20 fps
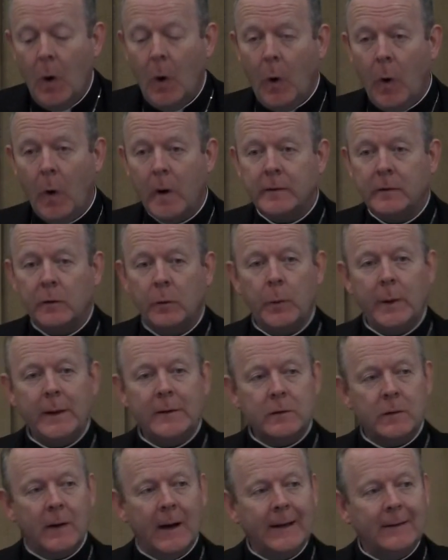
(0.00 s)
Or do we
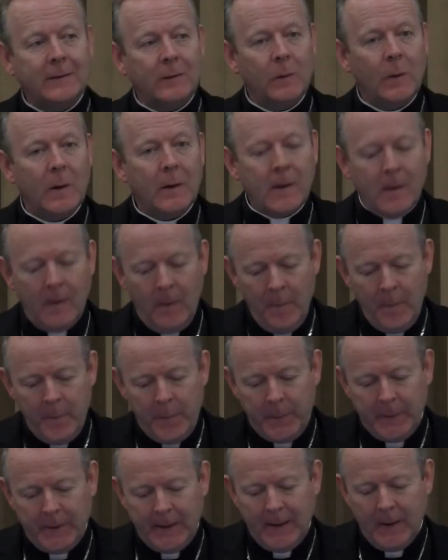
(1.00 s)
try to
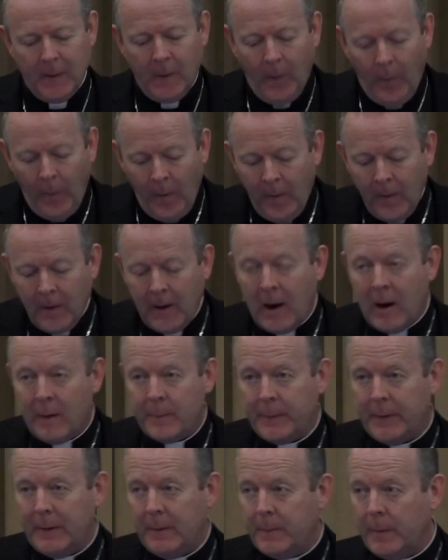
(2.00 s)
accompany all our
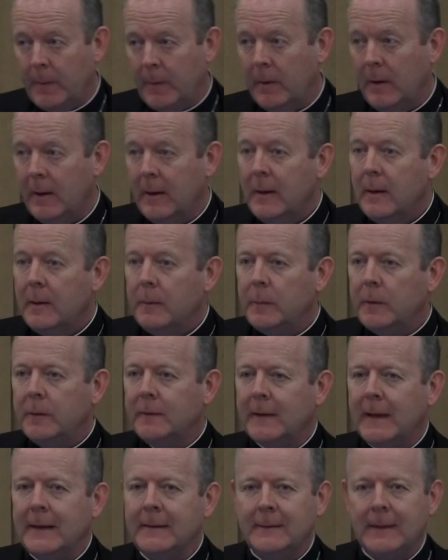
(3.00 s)
people,
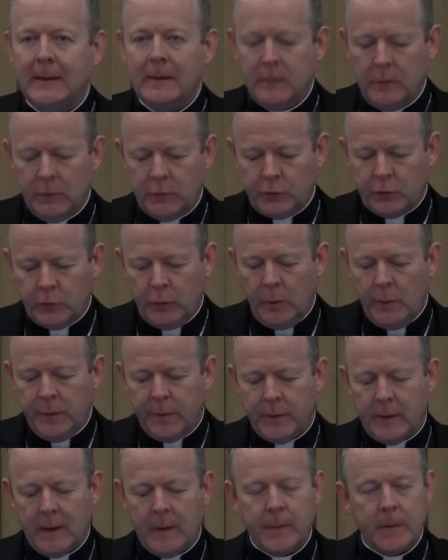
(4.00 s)
presenting the
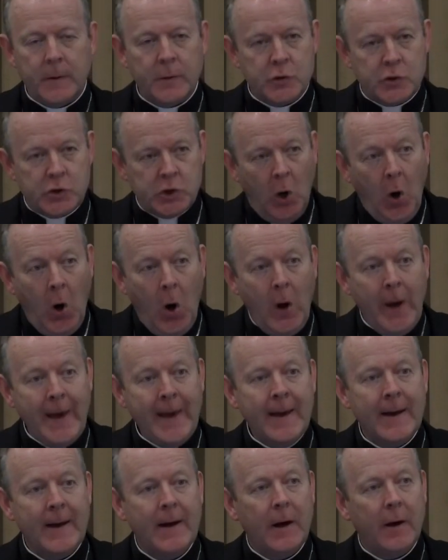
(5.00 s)
truth and the
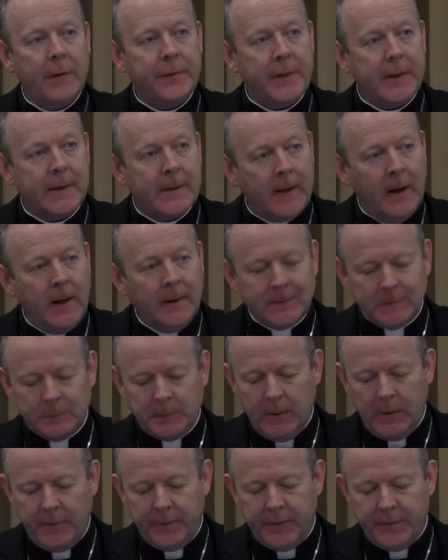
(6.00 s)
joy of the
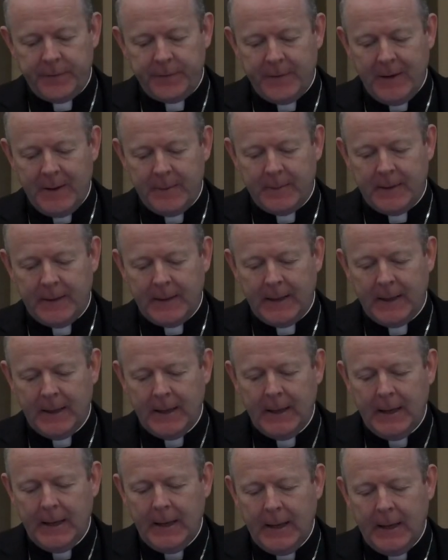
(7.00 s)
gospel of the family
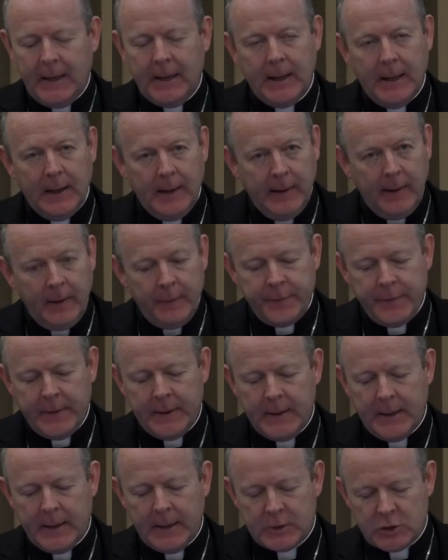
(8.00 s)
in a
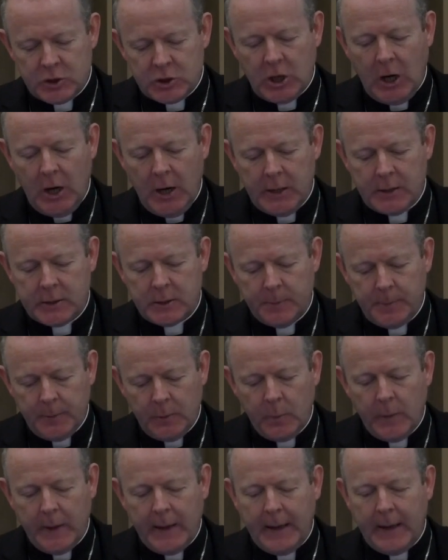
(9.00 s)
loving and
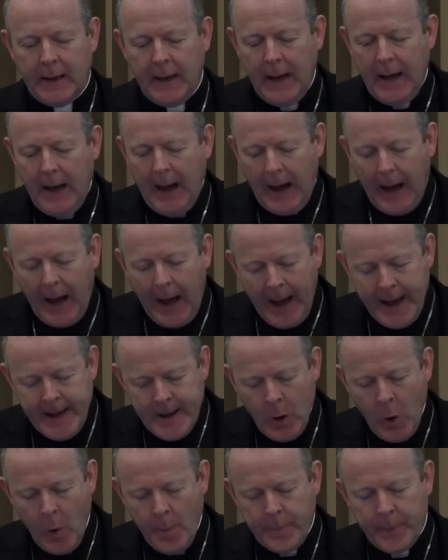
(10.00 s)
charitable way? I
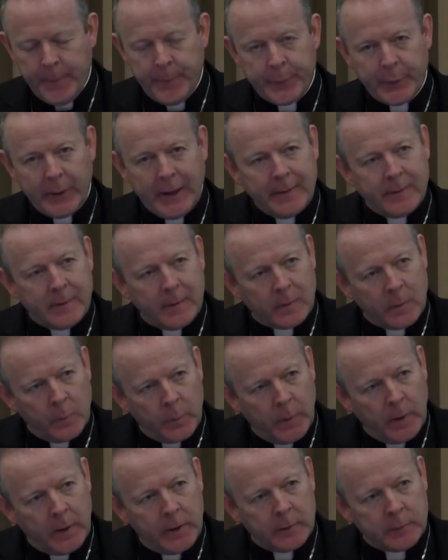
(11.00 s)
hope and pray that the
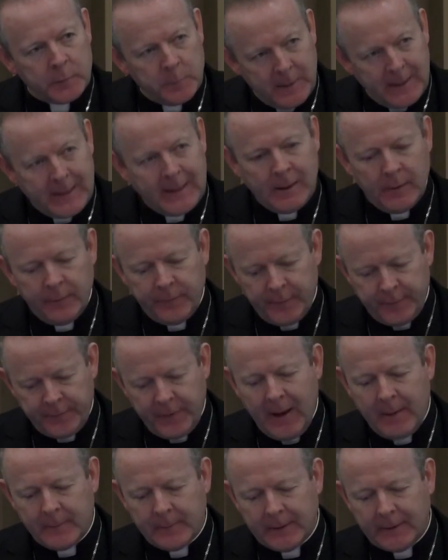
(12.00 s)
World Meeting of the
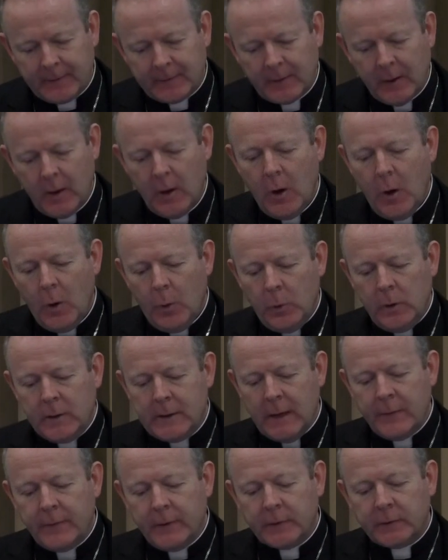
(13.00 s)
Families will
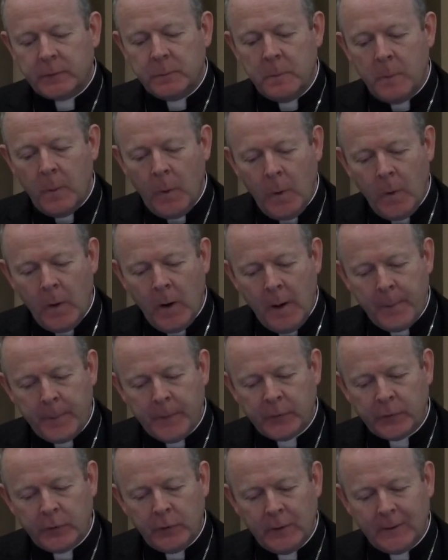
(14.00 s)
give us more
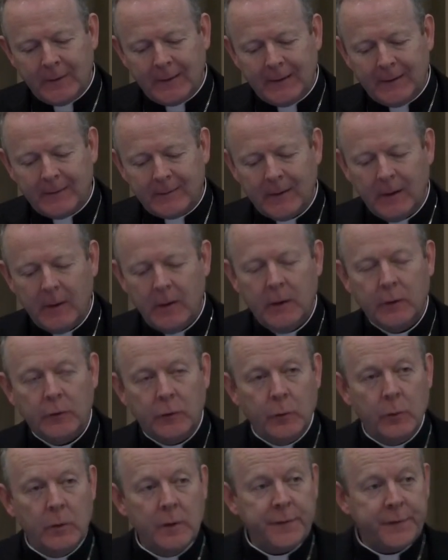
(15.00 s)
opportunities
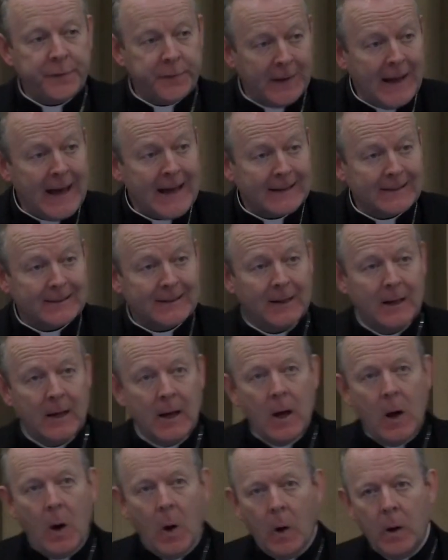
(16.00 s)
to reflect
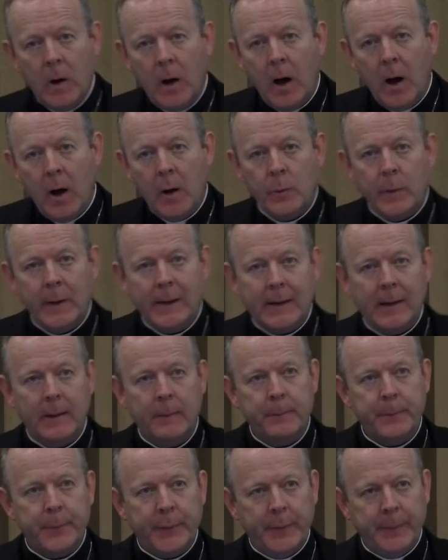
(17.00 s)
on how we
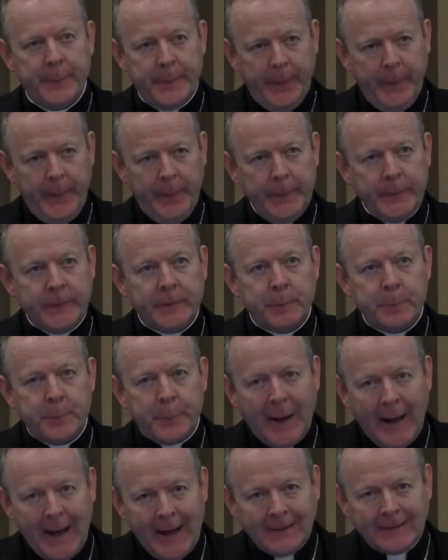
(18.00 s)
can propose
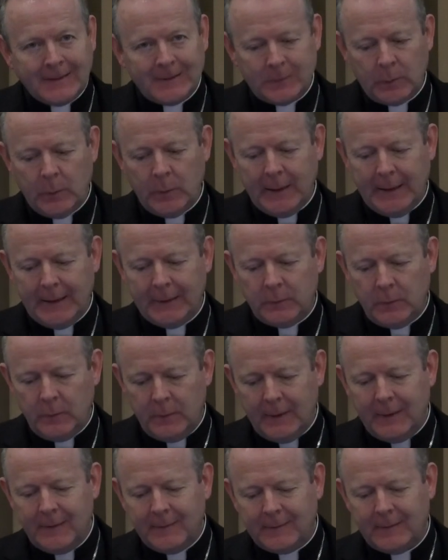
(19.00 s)
pastorally to
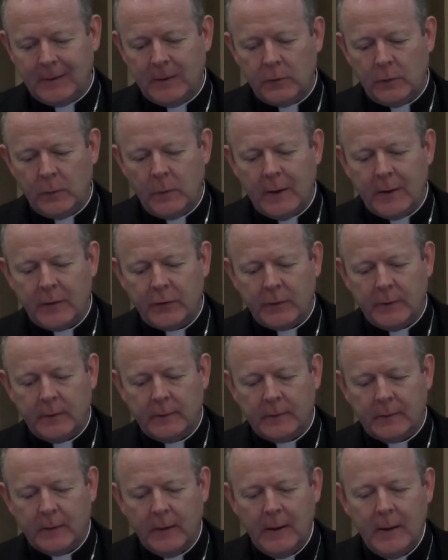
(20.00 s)
these
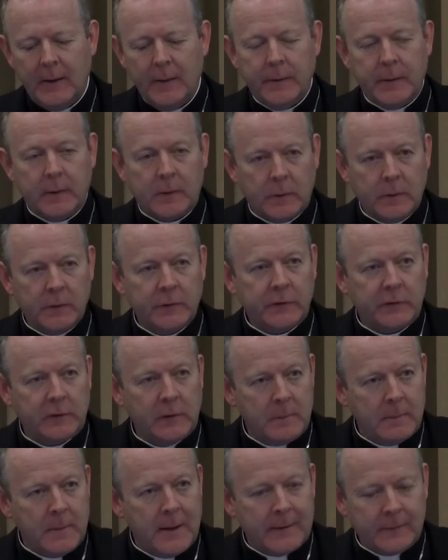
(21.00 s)
situations the
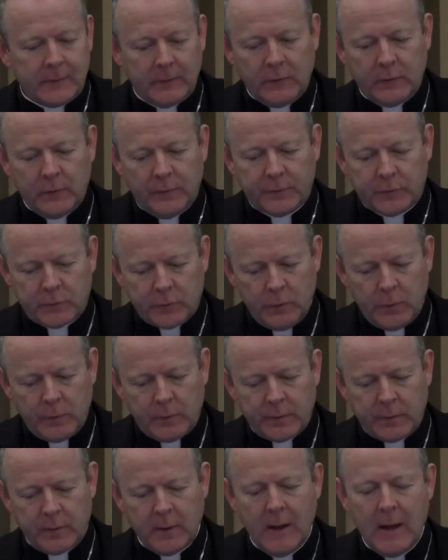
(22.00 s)
Christian message of
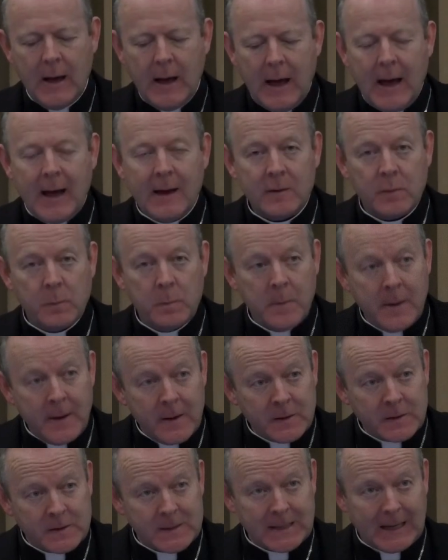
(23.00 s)
truth and
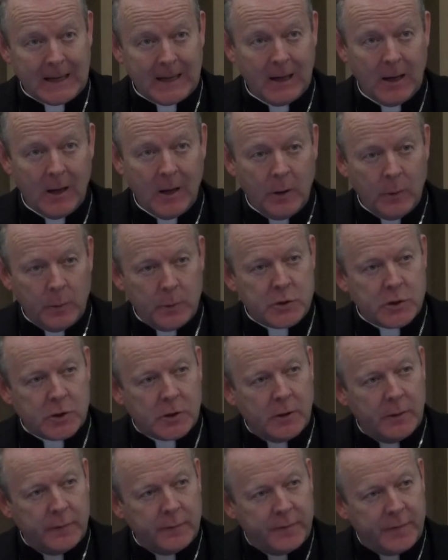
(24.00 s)
mercy which
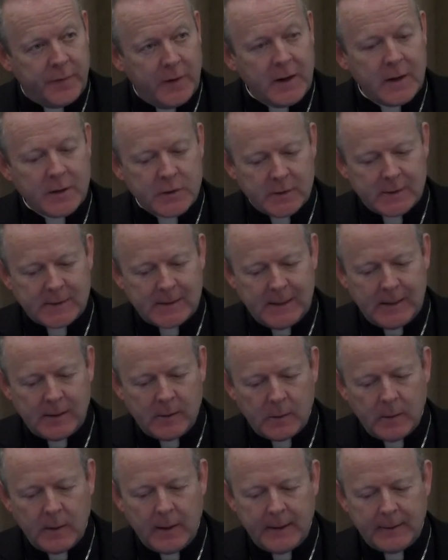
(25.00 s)
converges
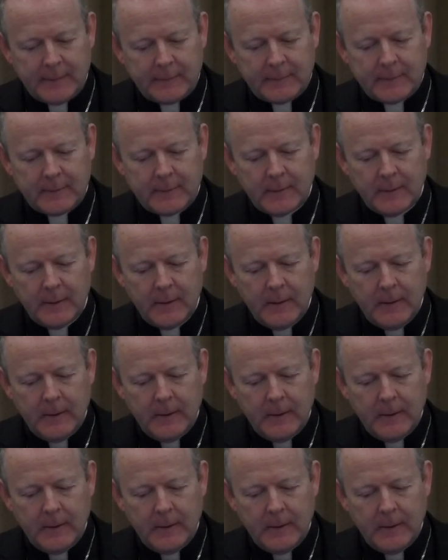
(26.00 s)
in Christ.